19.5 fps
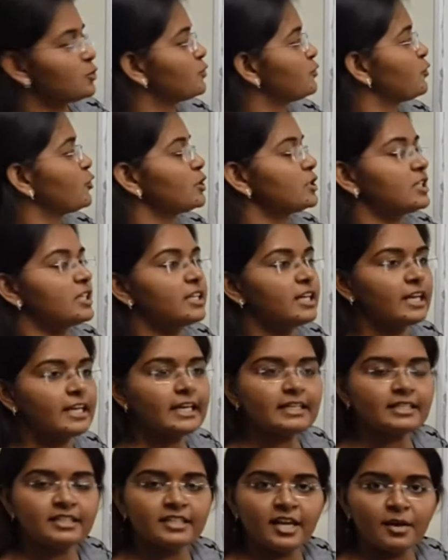So for the
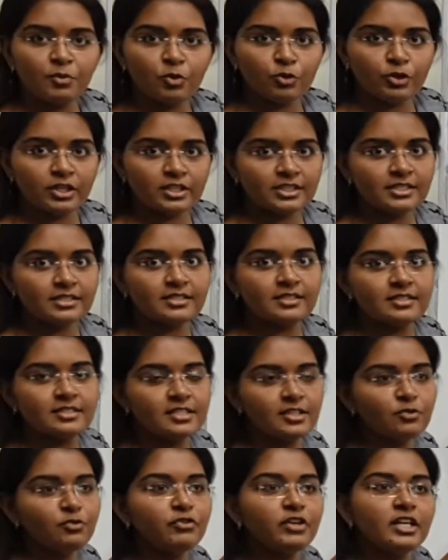running the democratic
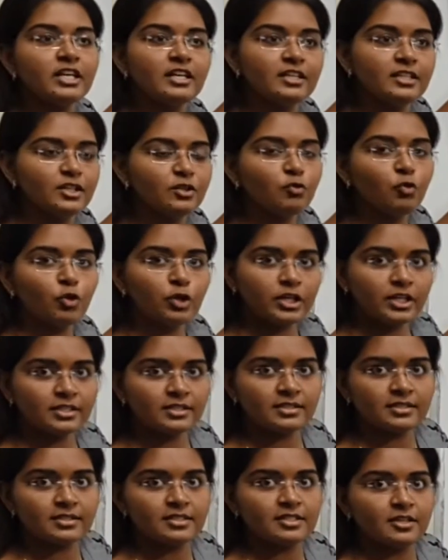system, we need the
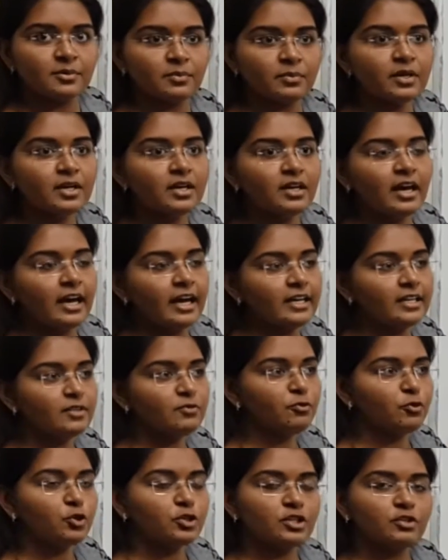voting system.
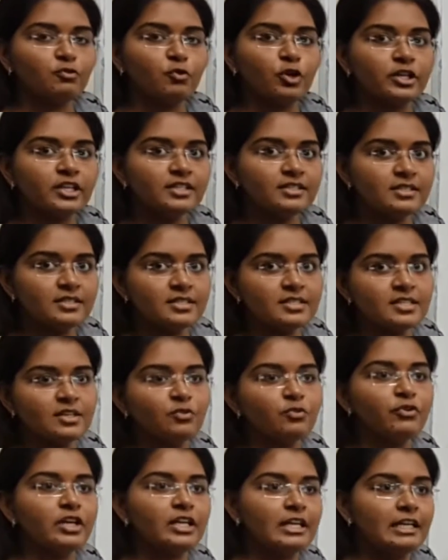And for the voting
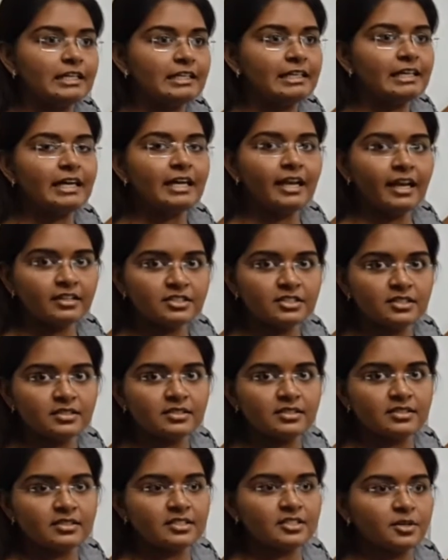system, we need the
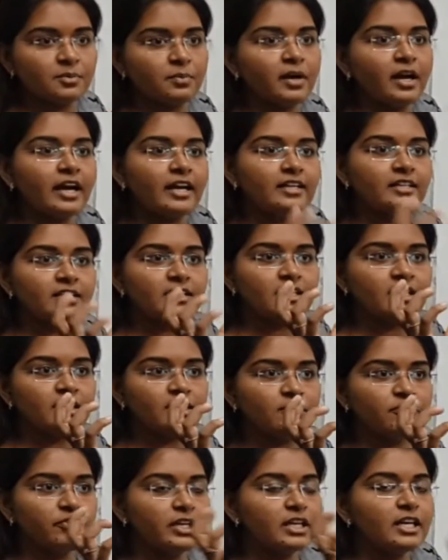election system. And
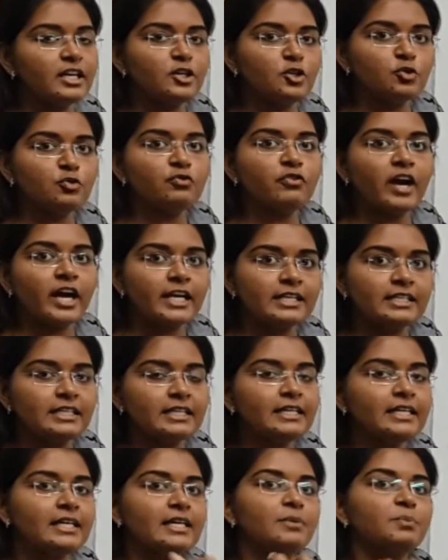we need to find
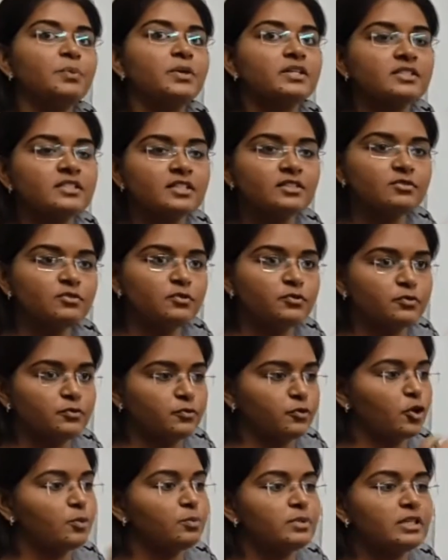the key person
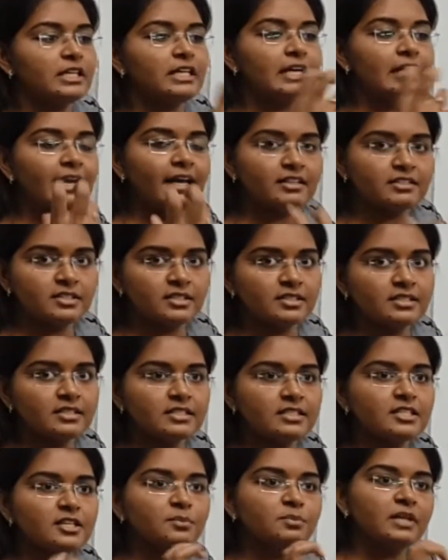from the election
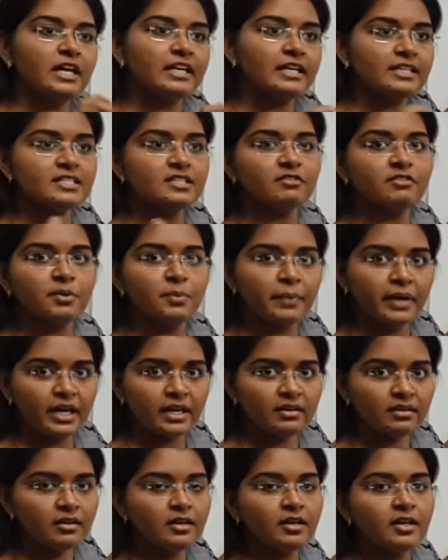system, that is our
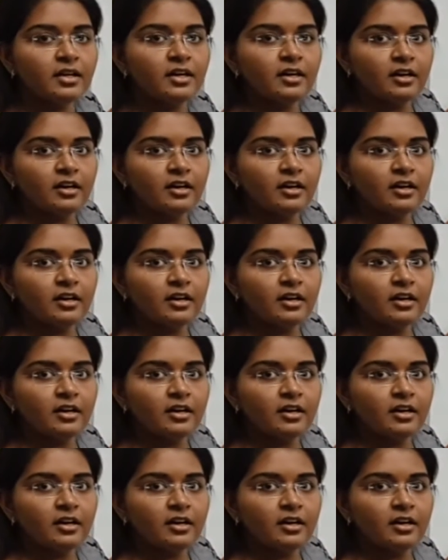main